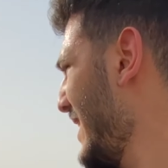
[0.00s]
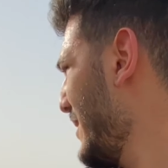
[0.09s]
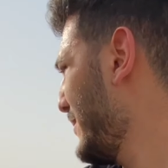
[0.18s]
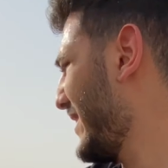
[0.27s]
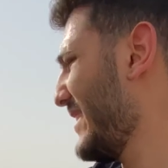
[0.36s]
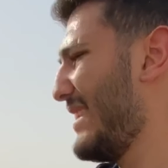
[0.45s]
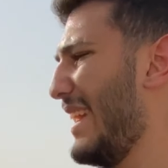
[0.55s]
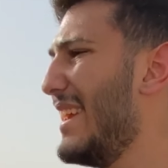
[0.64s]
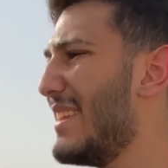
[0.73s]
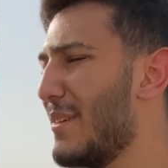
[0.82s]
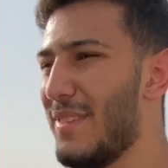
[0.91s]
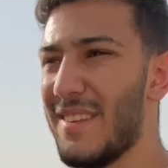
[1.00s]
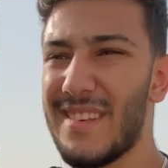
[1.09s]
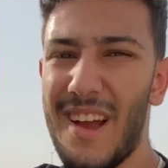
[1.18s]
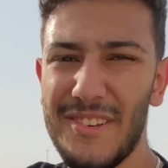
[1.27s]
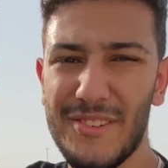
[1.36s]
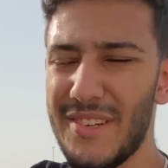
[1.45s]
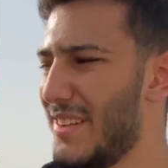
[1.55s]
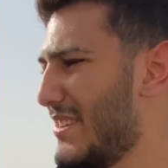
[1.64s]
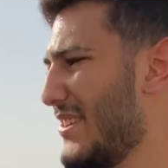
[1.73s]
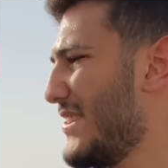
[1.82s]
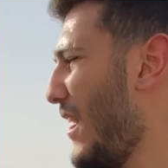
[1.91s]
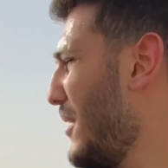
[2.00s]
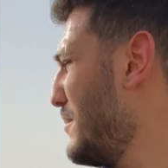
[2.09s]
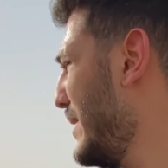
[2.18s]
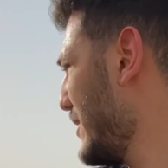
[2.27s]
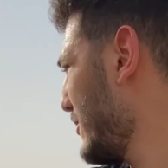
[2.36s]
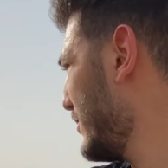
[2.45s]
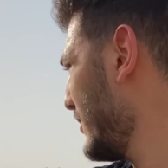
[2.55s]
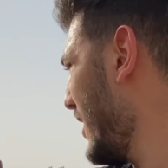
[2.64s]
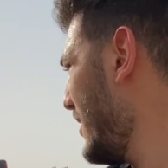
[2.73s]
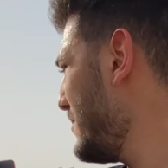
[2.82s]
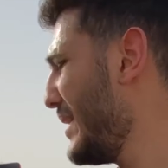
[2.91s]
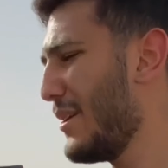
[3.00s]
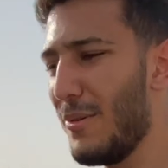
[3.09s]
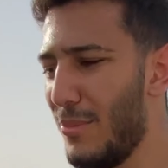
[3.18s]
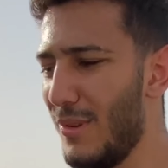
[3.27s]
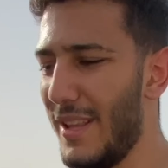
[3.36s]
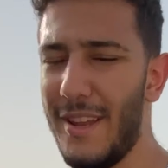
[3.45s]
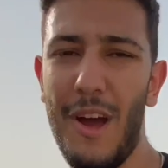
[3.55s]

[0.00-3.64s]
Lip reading: the heat of this country is just unbearable and